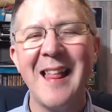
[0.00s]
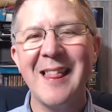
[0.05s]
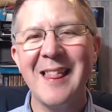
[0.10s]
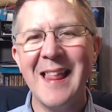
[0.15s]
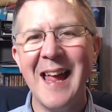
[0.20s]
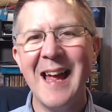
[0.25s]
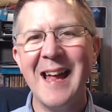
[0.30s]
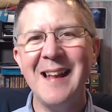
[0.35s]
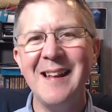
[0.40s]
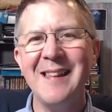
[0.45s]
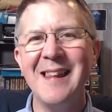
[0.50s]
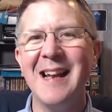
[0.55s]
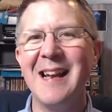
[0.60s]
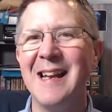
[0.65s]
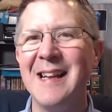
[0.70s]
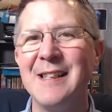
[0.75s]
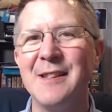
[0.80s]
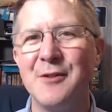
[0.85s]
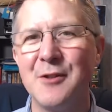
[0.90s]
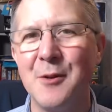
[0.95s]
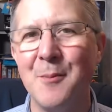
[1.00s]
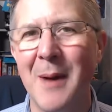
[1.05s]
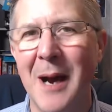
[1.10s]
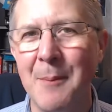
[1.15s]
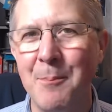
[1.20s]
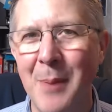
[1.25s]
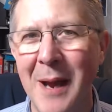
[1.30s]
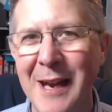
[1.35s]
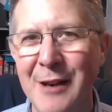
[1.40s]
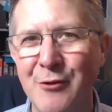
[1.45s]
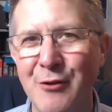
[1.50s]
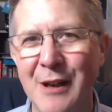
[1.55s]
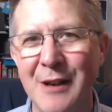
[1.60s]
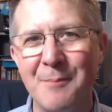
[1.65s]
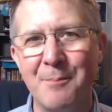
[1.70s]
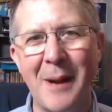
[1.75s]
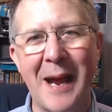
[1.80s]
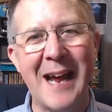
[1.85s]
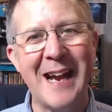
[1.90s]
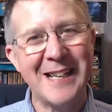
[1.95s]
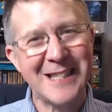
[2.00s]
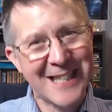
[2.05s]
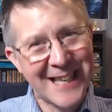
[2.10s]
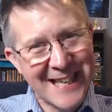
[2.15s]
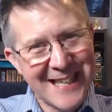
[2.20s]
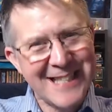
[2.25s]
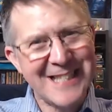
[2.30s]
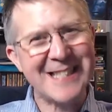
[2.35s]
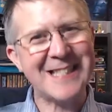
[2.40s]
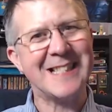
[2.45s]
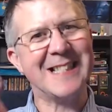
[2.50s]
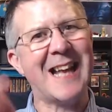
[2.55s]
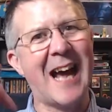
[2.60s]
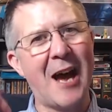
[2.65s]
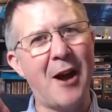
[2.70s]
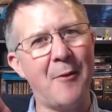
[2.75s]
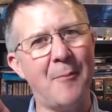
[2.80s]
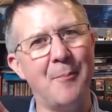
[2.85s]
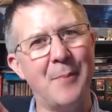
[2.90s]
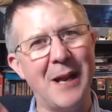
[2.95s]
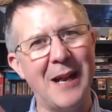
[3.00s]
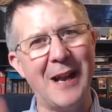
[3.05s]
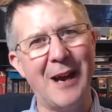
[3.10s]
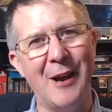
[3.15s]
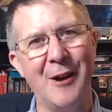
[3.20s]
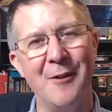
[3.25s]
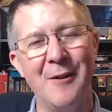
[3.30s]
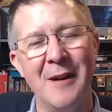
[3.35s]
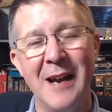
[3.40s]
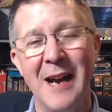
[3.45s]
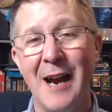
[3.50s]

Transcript: then the link to my Patreon page is down below.